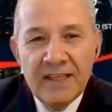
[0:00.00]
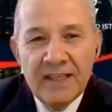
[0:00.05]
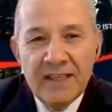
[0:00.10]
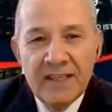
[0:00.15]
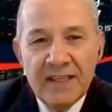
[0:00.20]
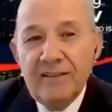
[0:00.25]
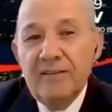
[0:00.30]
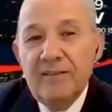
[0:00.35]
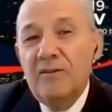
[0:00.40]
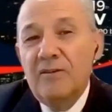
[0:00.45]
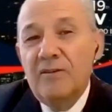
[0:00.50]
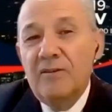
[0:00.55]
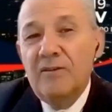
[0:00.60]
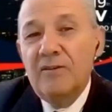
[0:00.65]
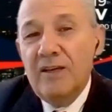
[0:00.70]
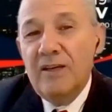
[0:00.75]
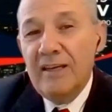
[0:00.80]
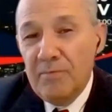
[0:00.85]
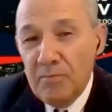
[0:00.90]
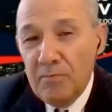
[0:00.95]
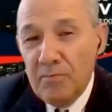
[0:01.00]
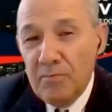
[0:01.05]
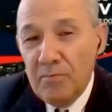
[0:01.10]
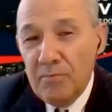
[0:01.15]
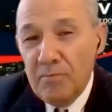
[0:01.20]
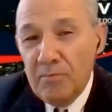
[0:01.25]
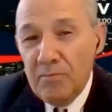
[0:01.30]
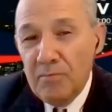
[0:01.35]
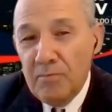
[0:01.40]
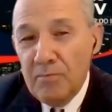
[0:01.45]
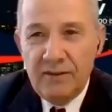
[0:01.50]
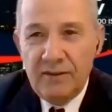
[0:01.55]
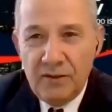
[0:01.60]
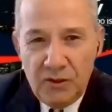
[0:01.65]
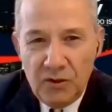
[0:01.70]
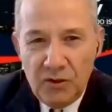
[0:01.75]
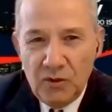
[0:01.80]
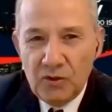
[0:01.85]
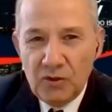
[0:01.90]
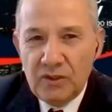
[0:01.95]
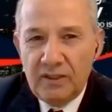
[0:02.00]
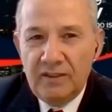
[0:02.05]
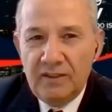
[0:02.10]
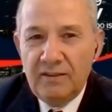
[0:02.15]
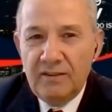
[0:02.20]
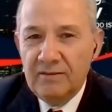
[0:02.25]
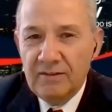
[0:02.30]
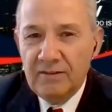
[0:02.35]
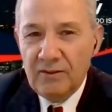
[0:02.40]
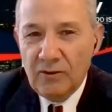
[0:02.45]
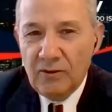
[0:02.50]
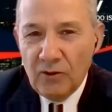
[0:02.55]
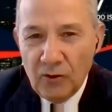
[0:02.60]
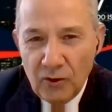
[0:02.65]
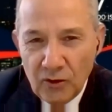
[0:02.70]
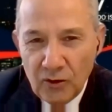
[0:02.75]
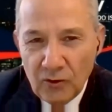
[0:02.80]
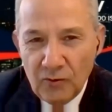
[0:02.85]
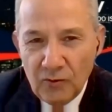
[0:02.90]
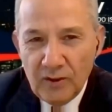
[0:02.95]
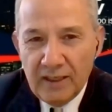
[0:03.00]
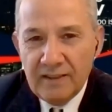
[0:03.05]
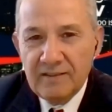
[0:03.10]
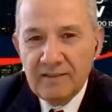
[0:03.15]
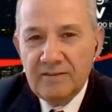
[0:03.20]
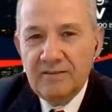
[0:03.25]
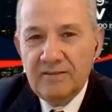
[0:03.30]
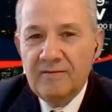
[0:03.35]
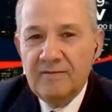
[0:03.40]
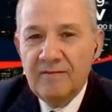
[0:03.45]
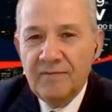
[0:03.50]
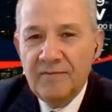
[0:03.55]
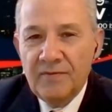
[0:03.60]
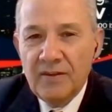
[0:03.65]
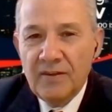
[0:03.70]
and a moral duty, all of us,